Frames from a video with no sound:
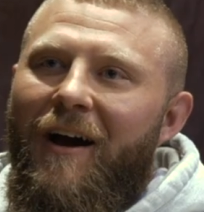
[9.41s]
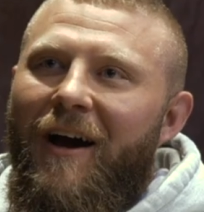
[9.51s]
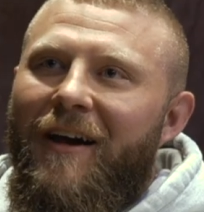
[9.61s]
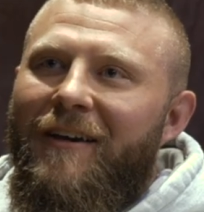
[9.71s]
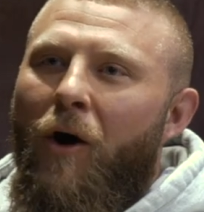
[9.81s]

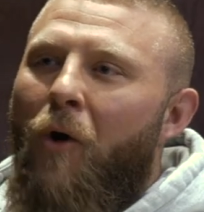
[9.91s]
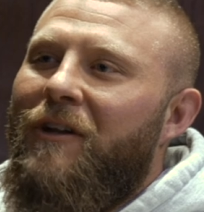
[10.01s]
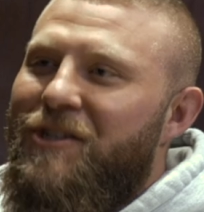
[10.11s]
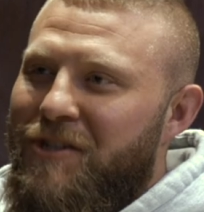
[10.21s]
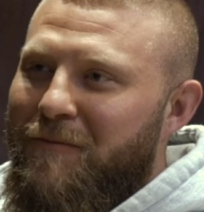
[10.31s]
I own
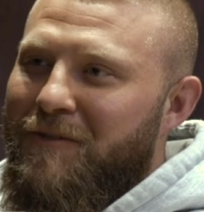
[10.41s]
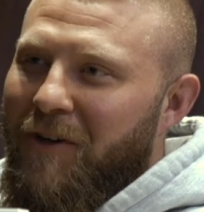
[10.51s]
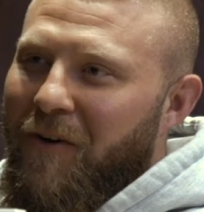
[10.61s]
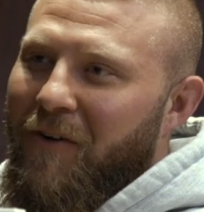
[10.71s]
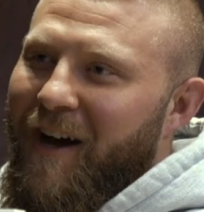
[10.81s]
a gym,
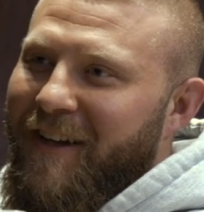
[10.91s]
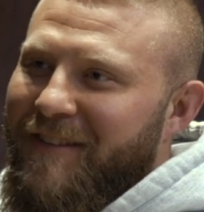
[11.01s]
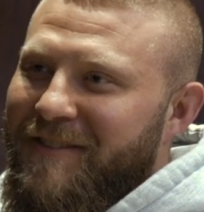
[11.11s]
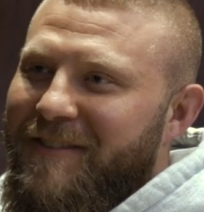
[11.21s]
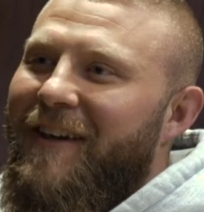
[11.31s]
so I
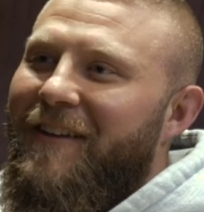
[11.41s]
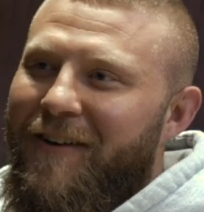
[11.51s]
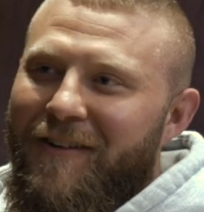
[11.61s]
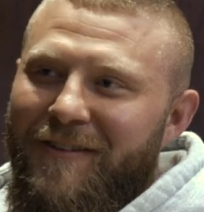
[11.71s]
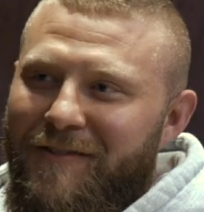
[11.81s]
can stay
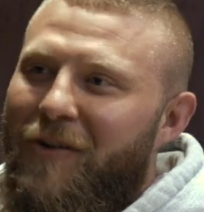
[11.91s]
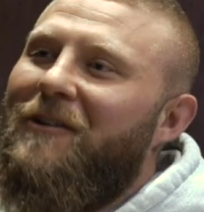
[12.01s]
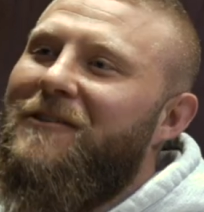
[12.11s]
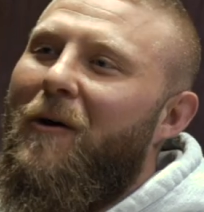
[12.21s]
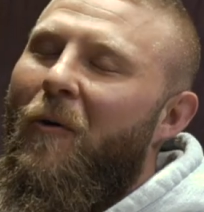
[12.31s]
there as
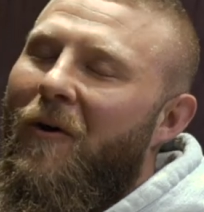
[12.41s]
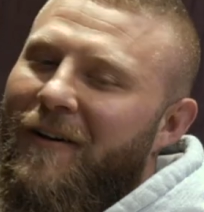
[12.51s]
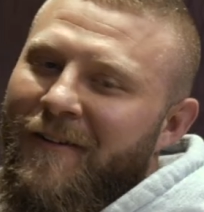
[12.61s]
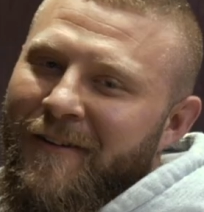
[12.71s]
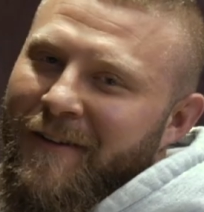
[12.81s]
long as I want.